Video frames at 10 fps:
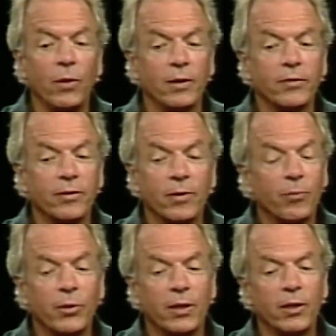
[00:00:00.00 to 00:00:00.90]
once.
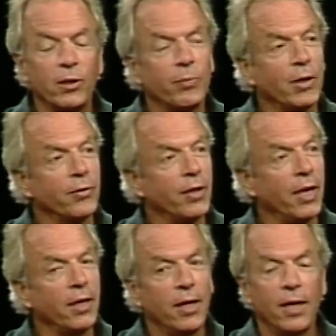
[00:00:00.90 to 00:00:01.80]
I'm pretty clear about
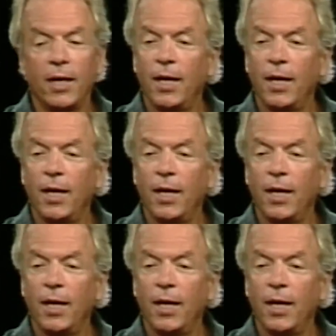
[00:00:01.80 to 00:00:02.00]
that.